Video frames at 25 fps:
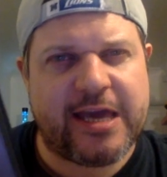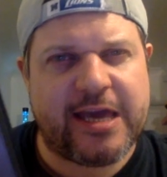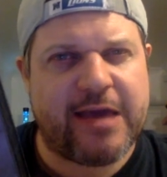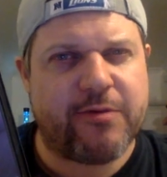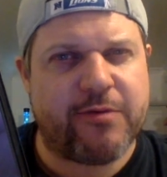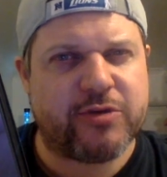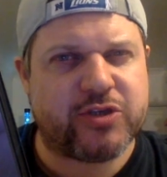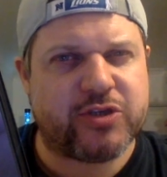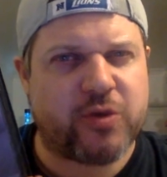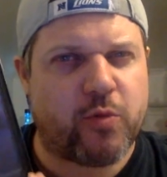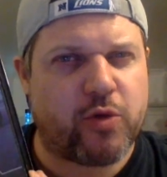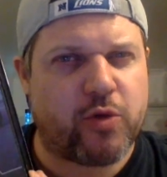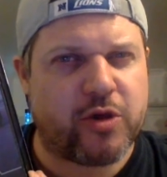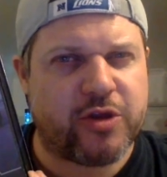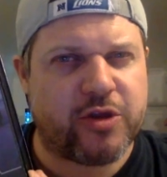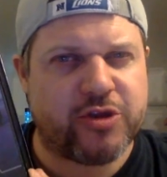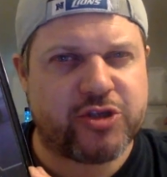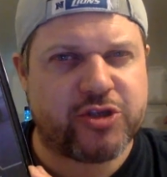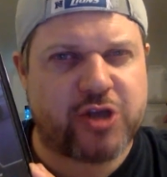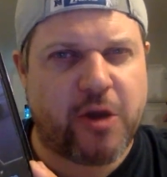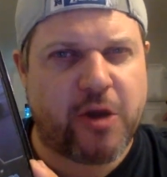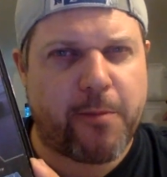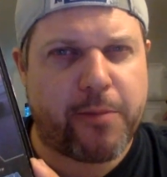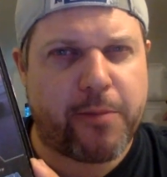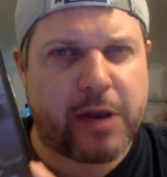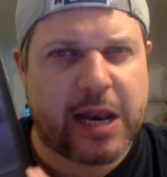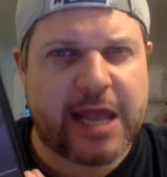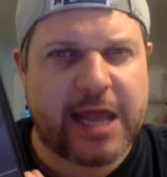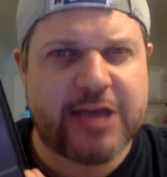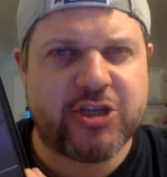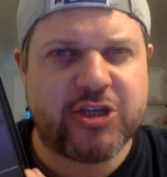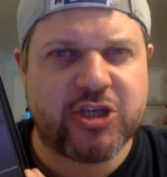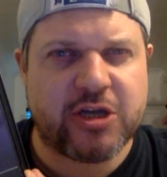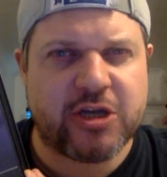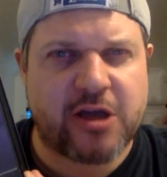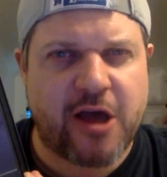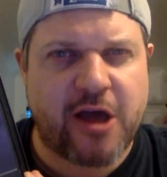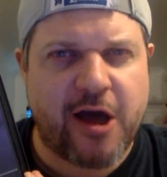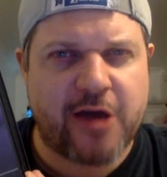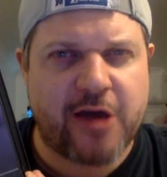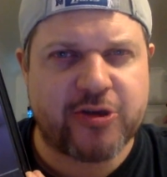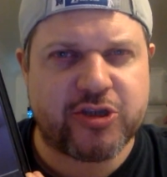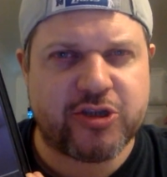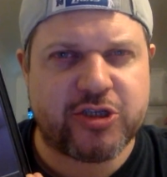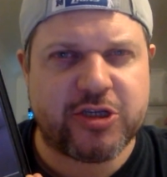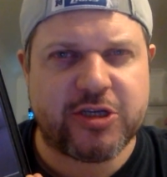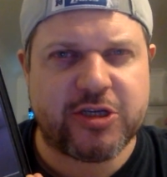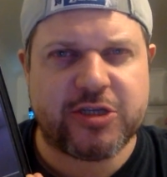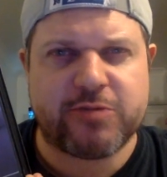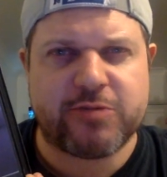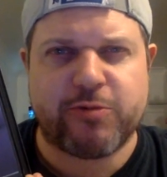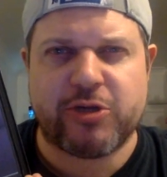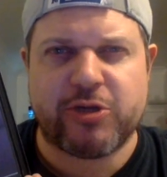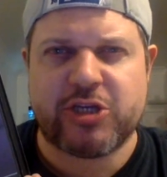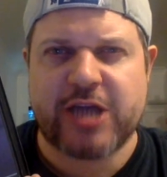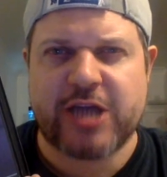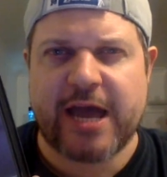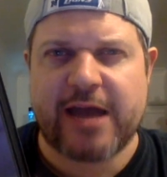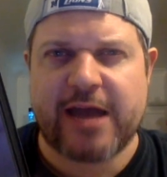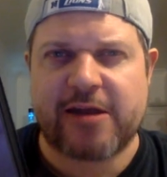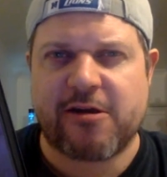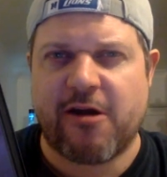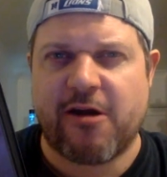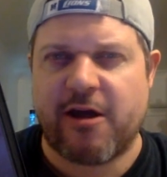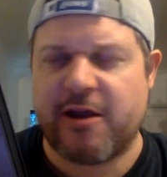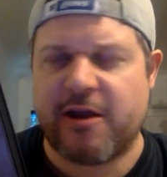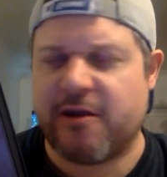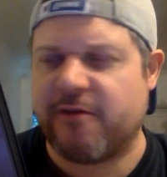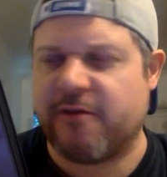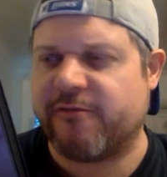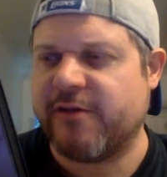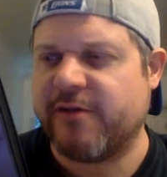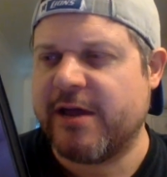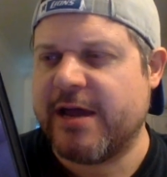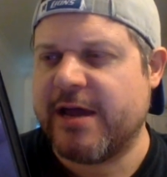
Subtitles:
it was on one of those compilation cartridges which had kind of